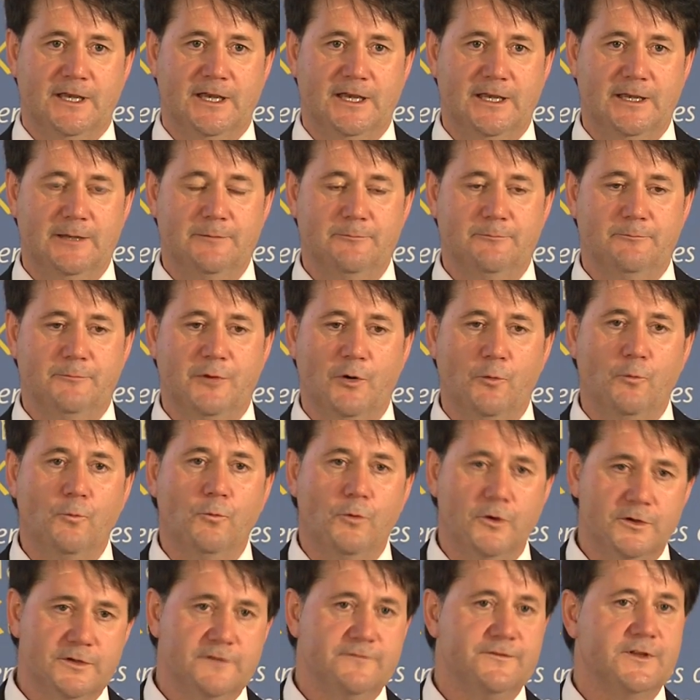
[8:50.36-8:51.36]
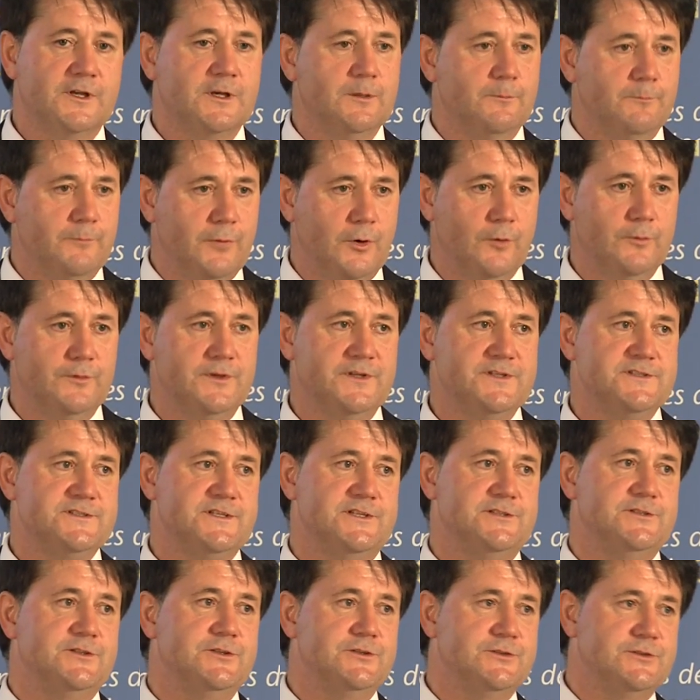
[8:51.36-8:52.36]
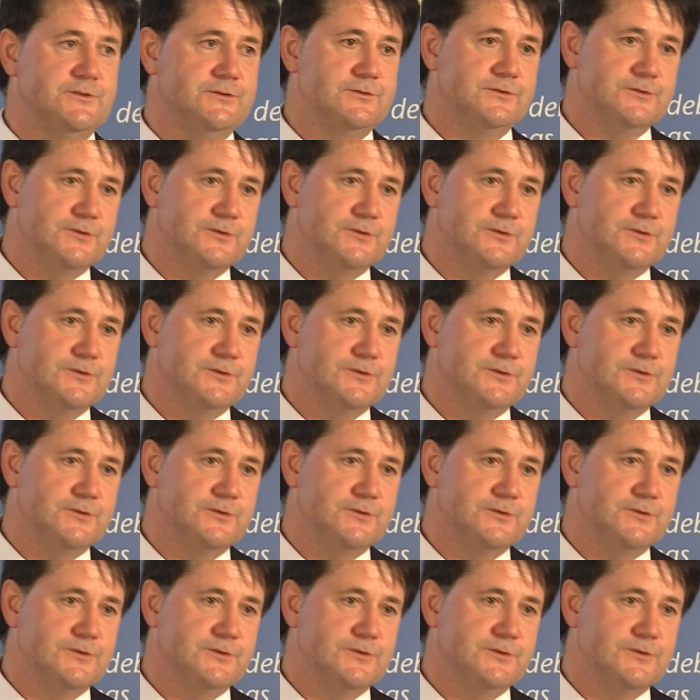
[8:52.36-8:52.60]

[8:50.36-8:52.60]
Um, but one of the components that you